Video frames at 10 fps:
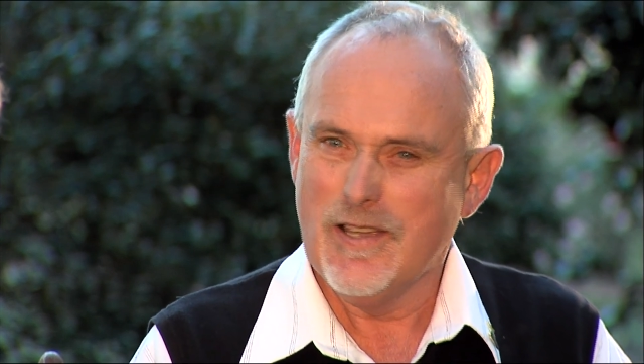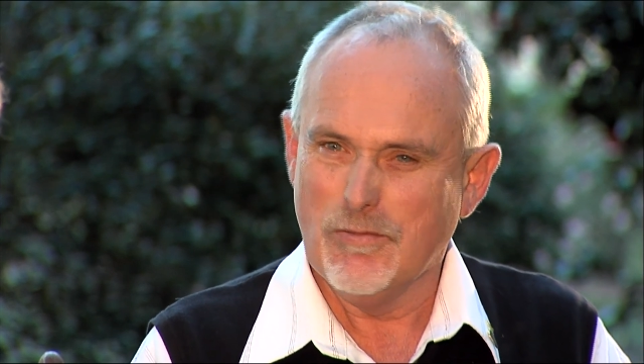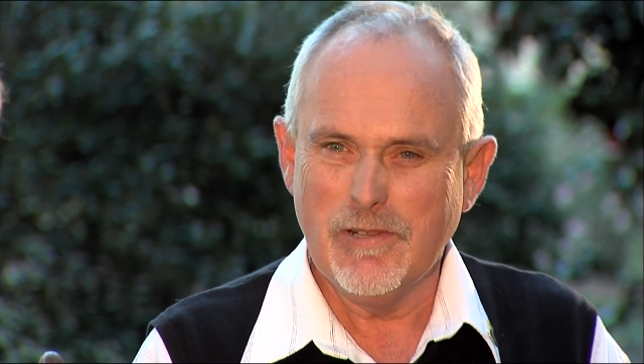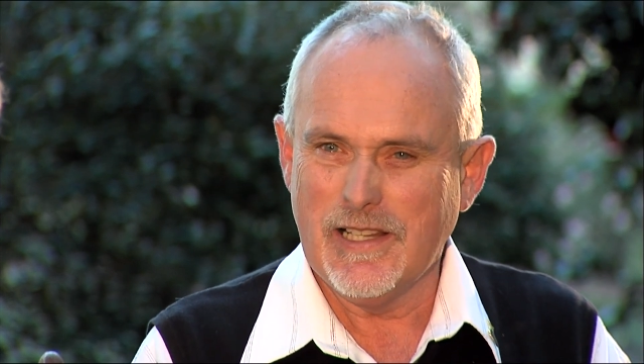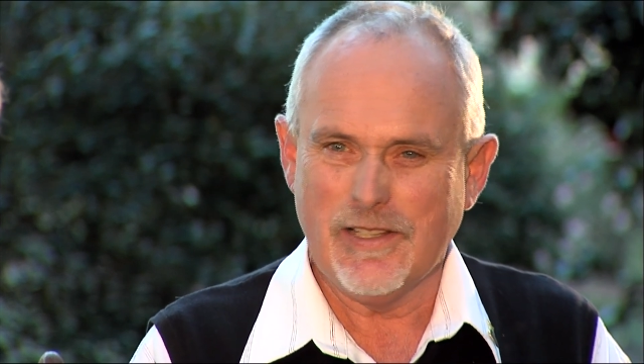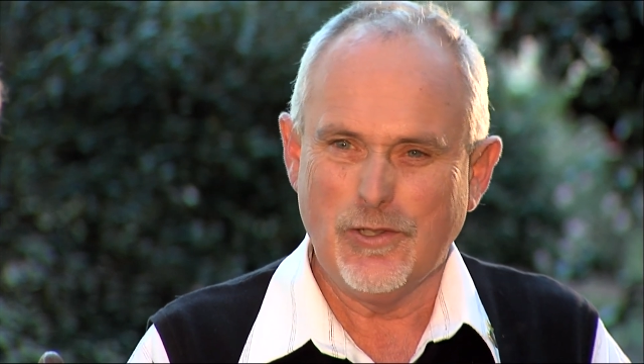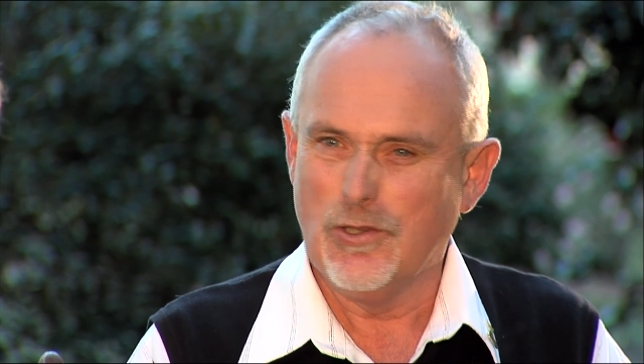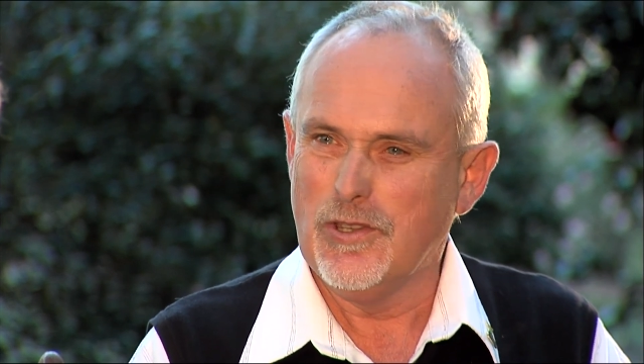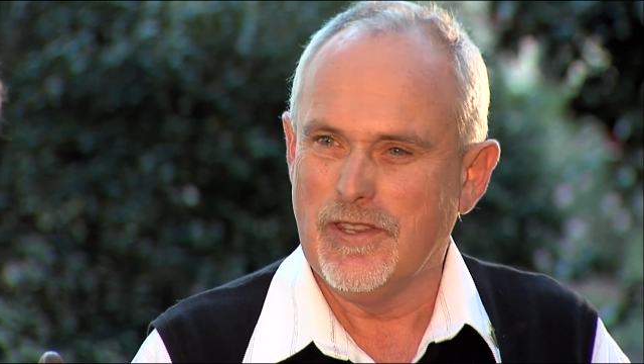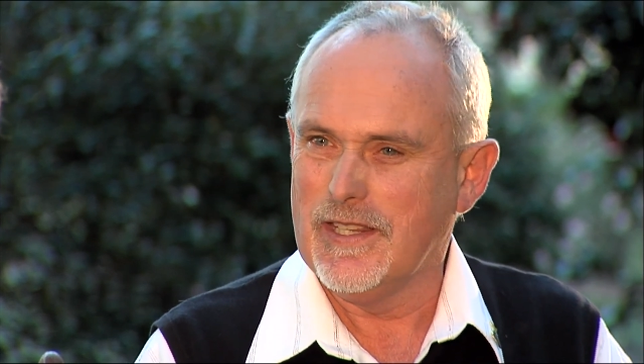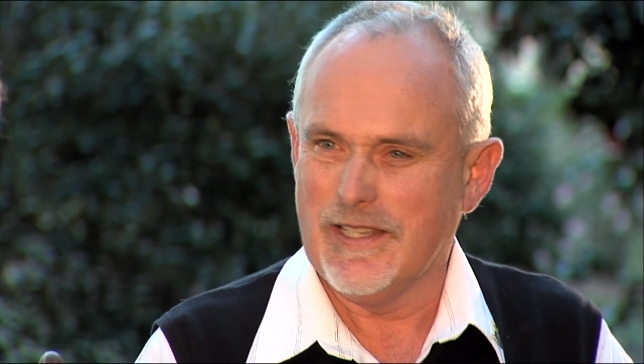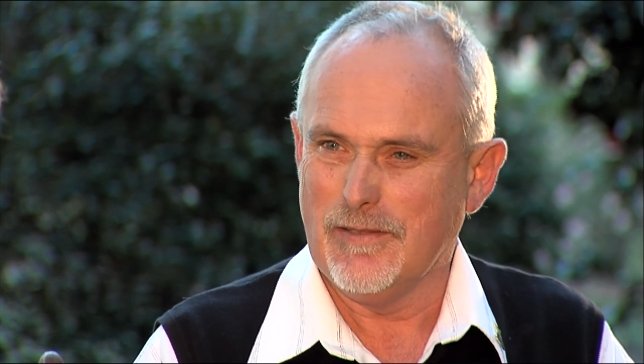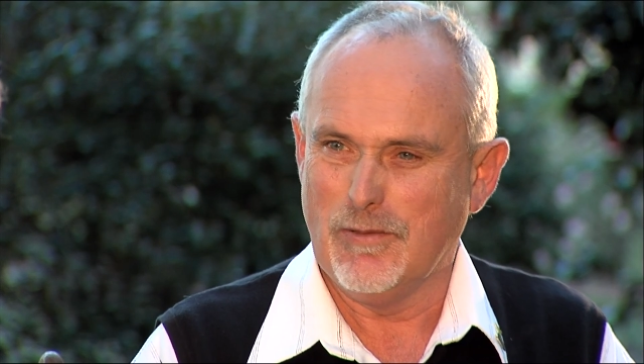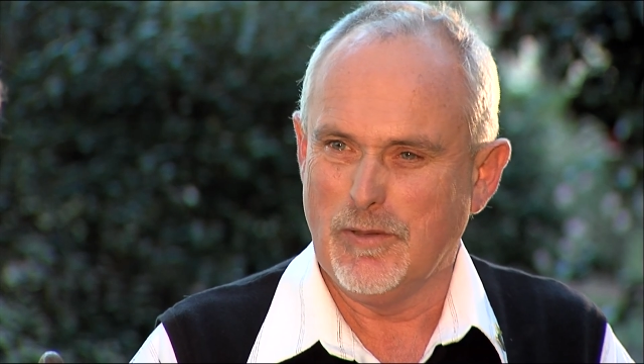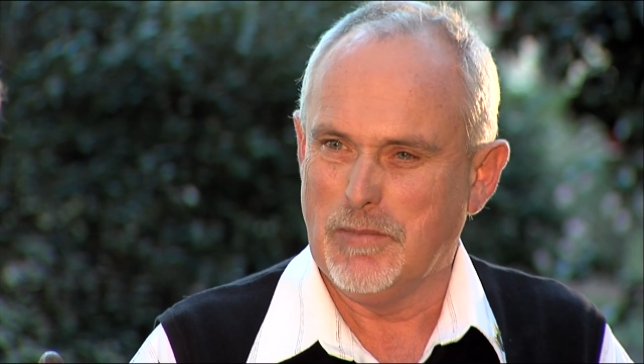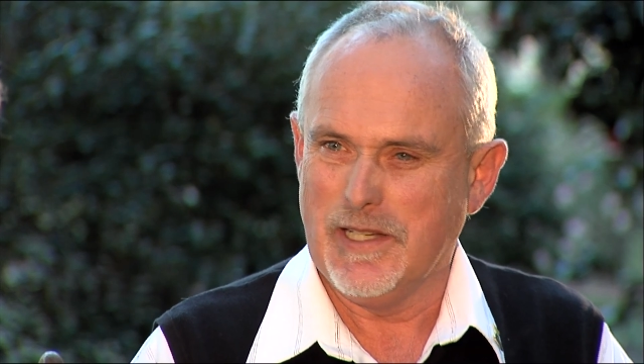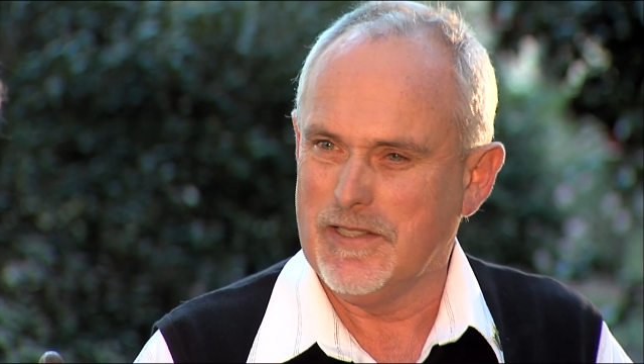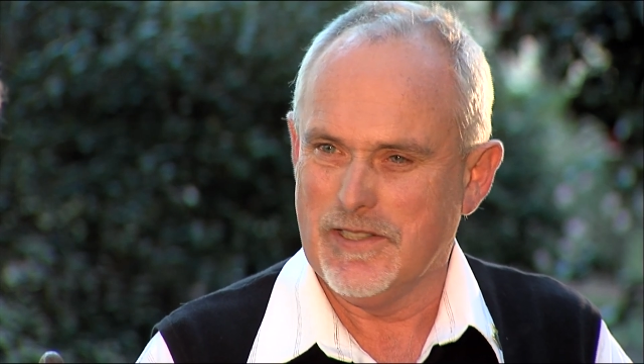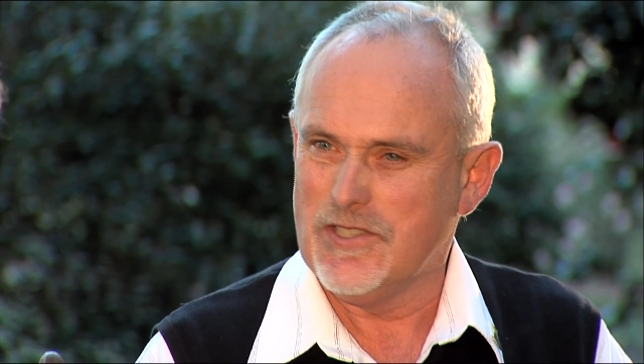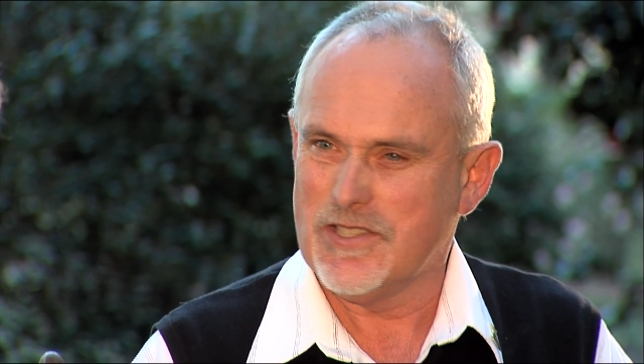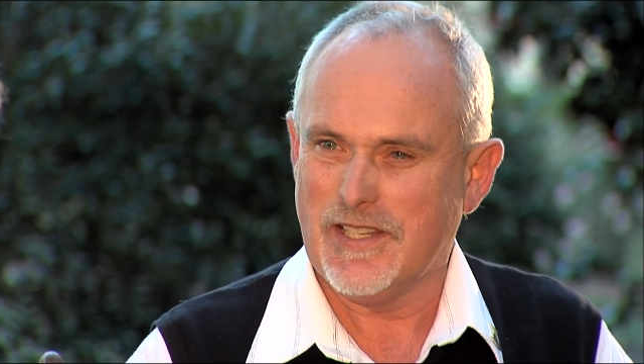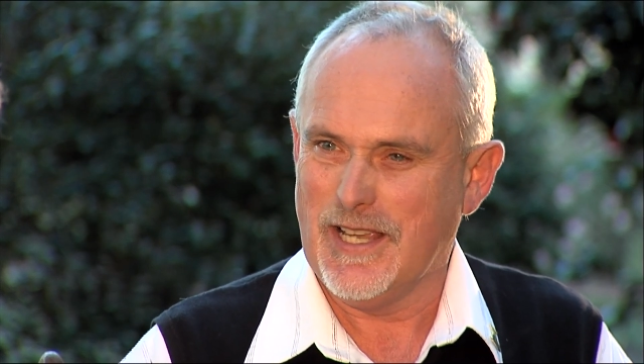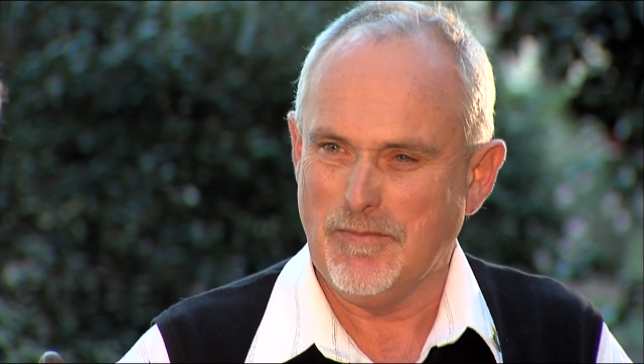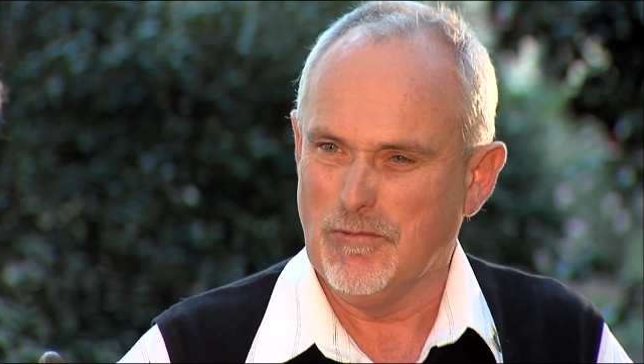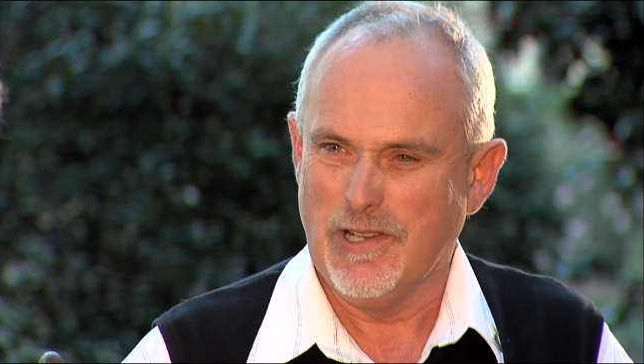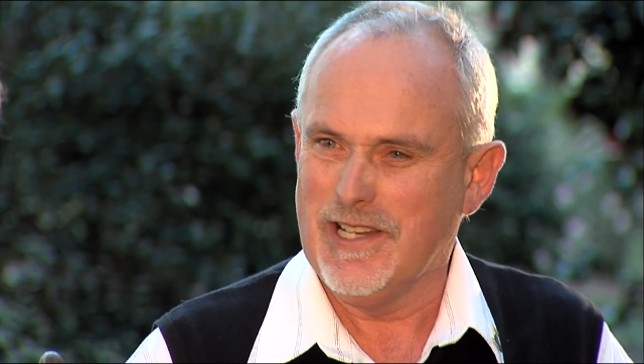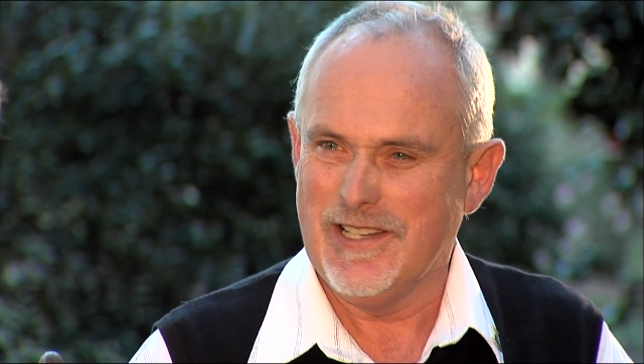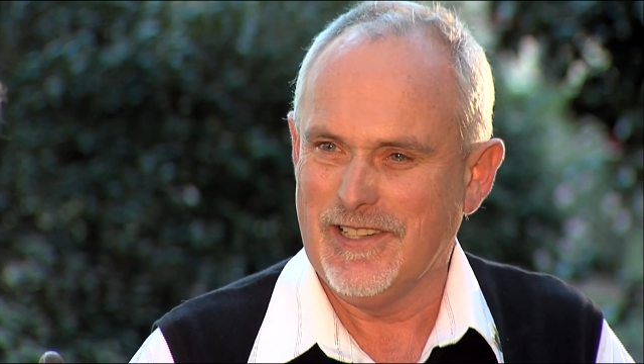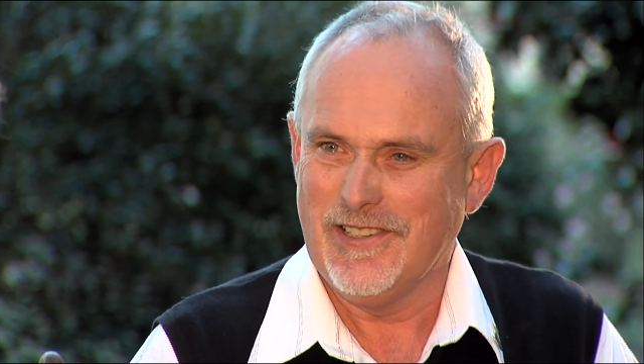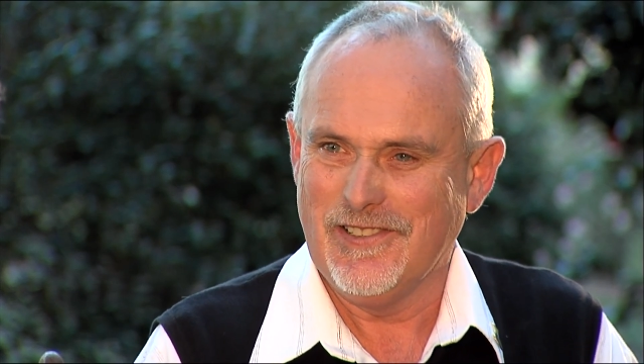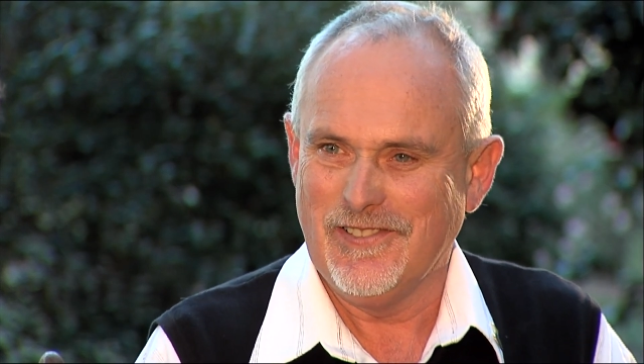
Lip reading: really good thing would be to just keep reading